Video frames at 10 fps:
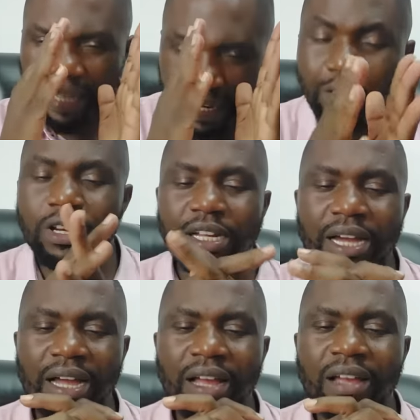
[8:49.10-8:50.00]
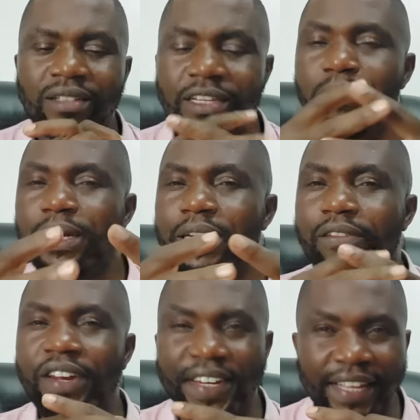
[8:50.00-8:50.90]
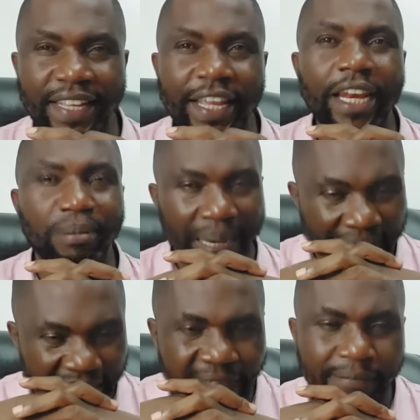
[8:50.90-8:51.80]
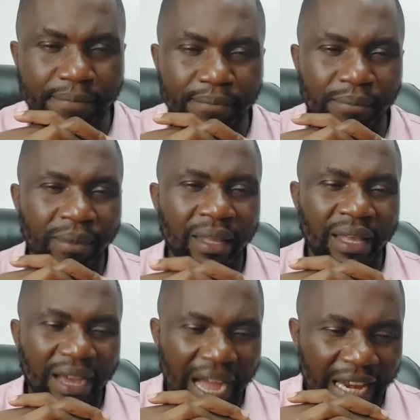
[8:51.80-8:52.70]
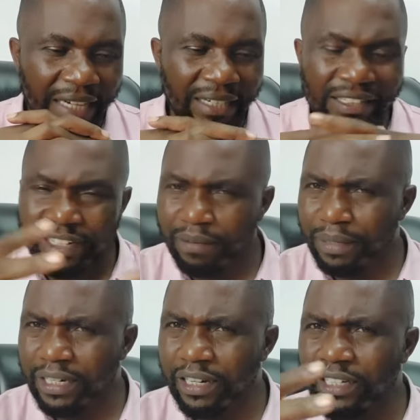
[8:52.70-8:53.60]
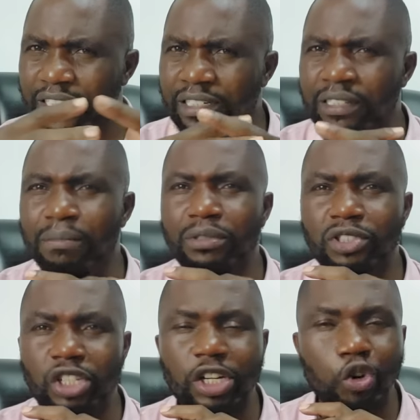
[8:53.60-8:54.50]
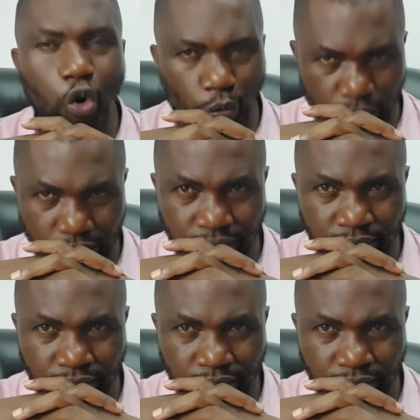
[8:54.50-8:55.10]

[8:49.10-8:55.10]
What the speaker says: Raila Odinga celebrated the day in Malindi, and he celebrated it in some children's home.